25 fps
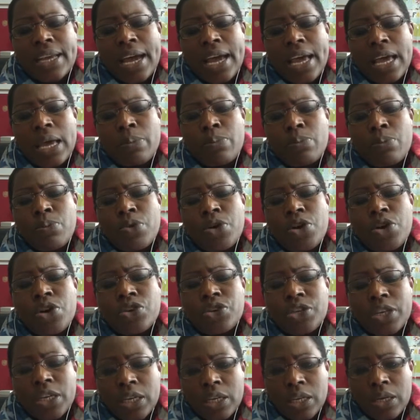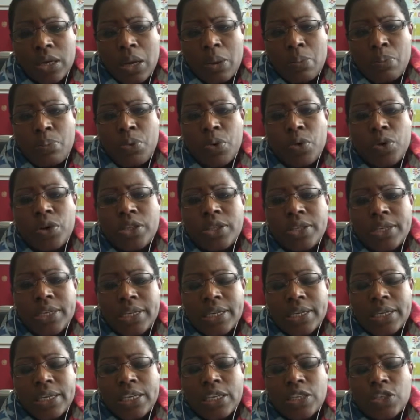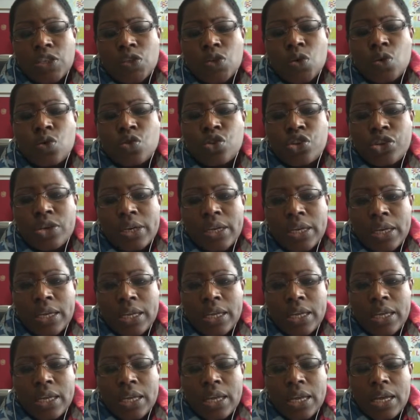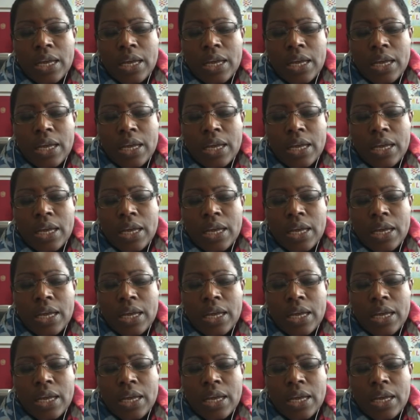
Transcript: are emerging politically, socially,